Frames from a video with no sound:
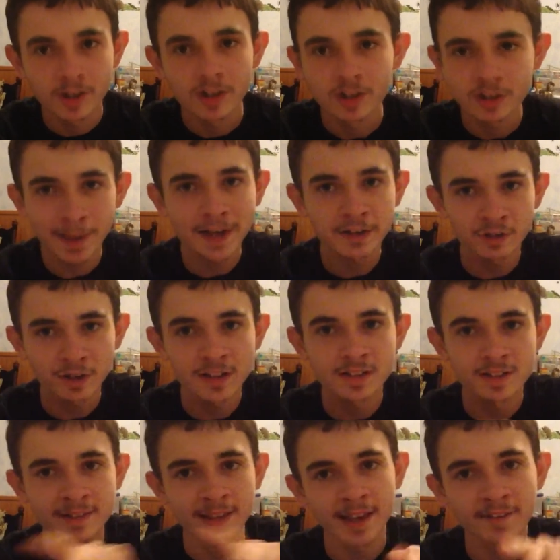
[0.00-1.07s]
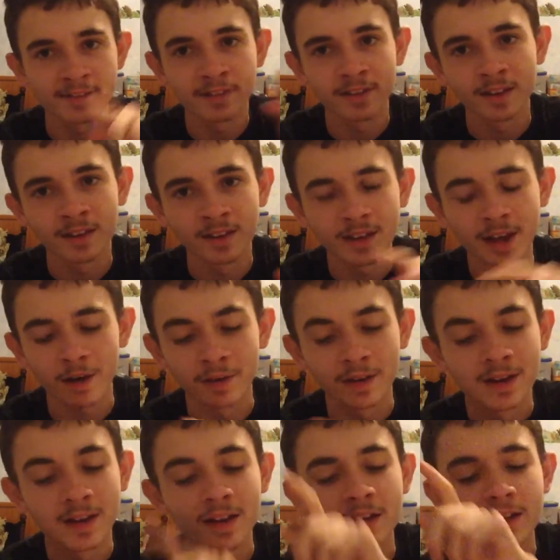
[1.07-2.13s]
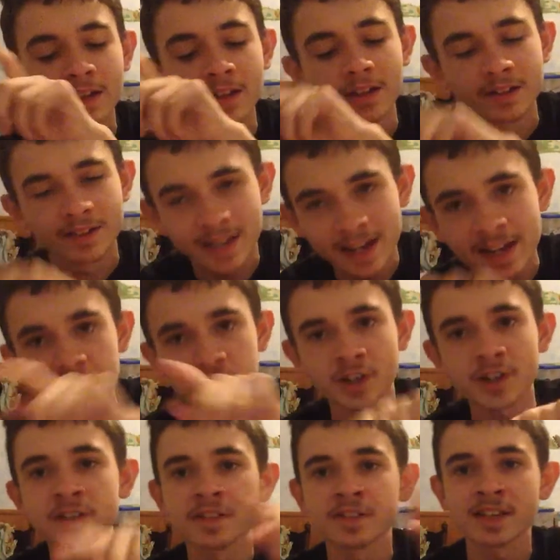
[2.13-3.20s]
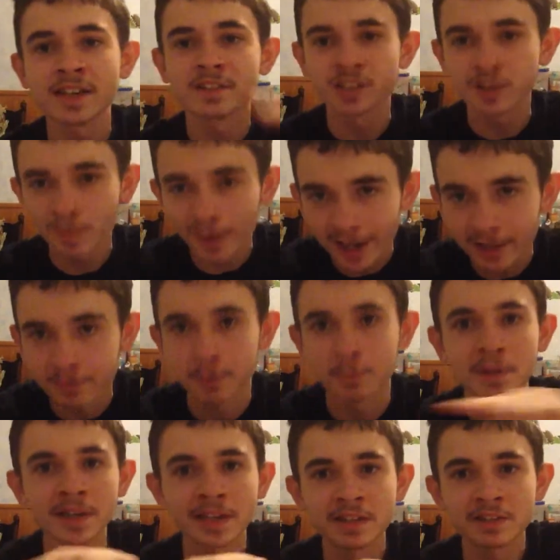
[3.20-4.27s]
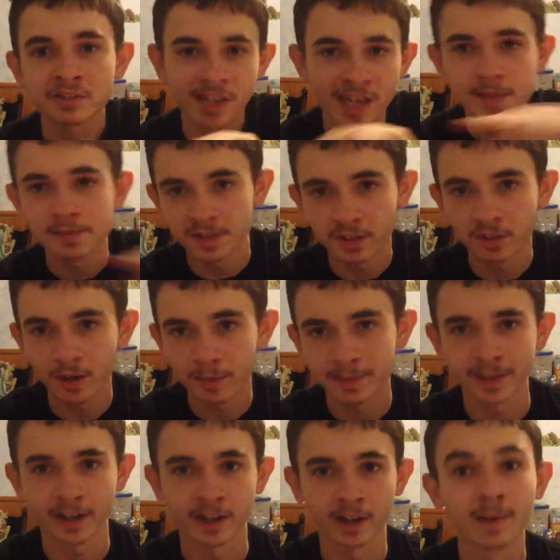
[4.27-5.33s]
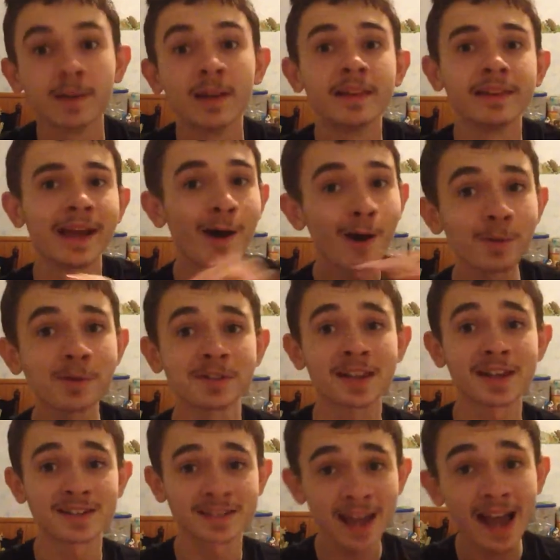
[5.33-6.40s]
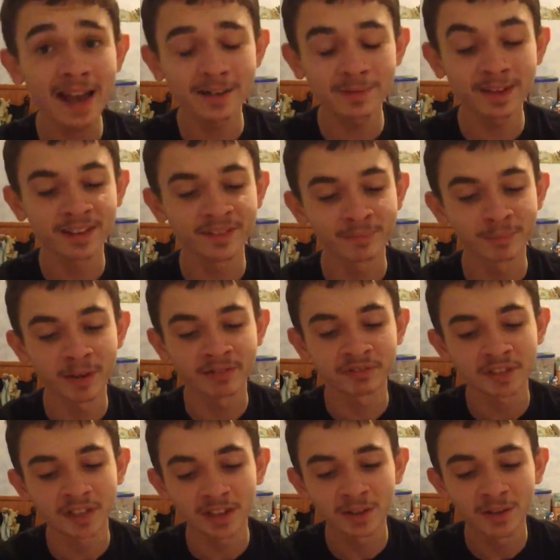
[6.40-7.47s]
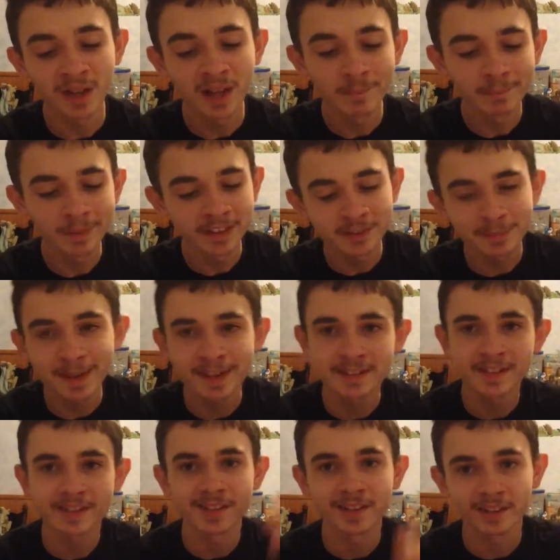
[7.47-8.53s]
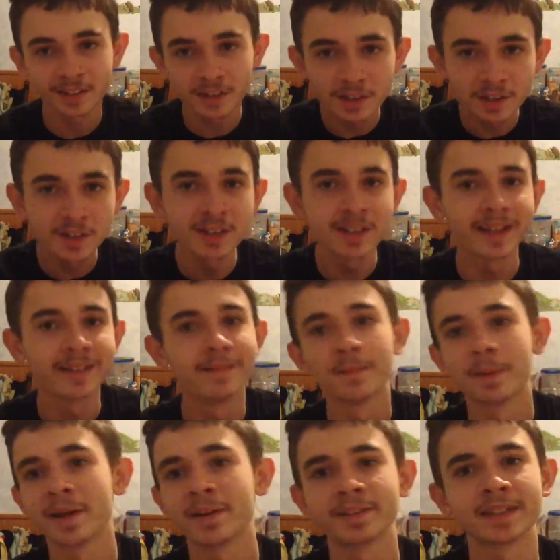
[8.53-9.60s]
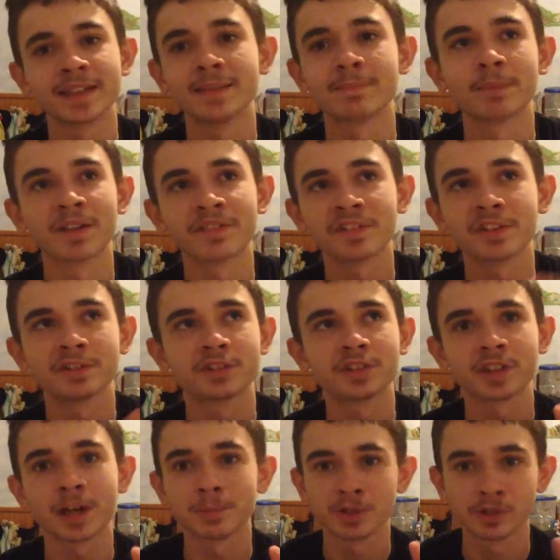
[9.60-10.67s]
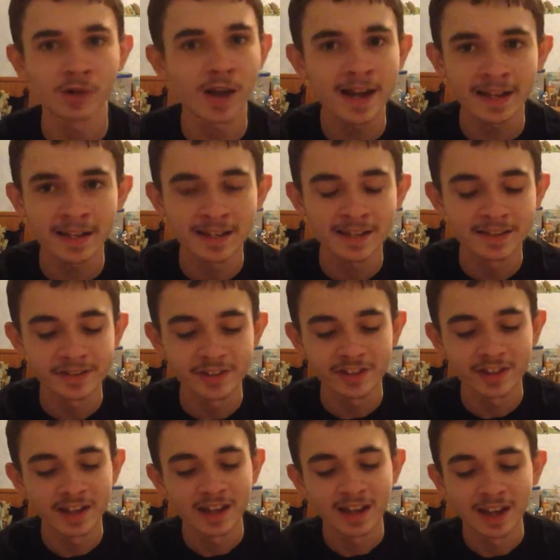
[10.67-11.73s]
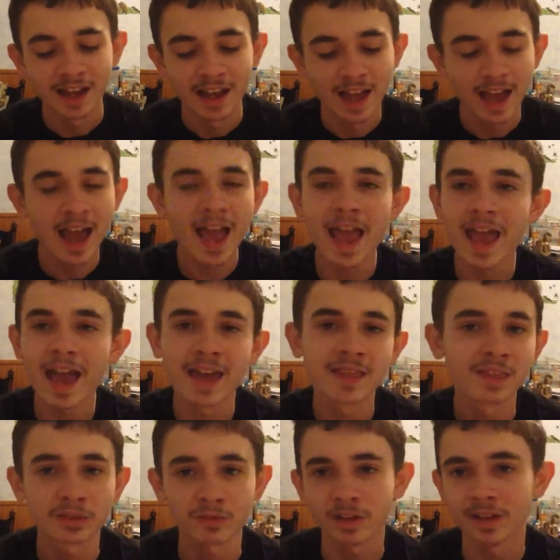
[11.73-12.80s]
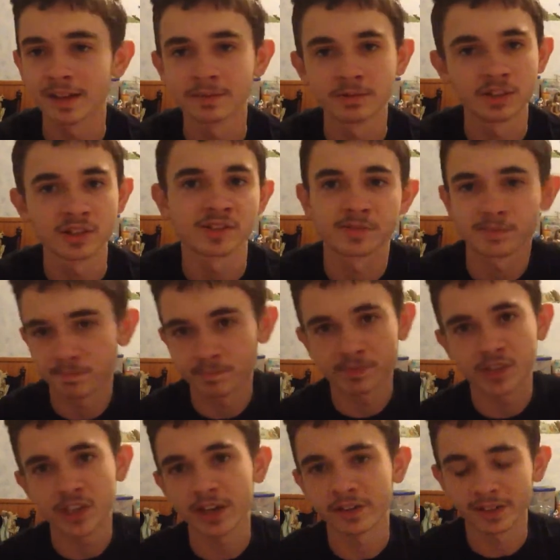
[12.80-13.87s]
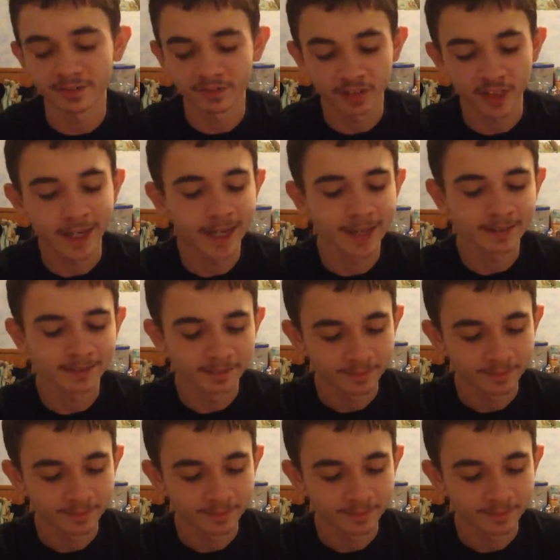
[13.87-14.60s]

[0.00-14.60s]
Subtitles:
Spike tries to save. No, Dash tries to save Spike, but Pinkie keeps interrupting her. They almost get attacked by the buffalo, but Spike says they're good, and apparently buffaloes look up to dragons, and the three of them just settle in for the night.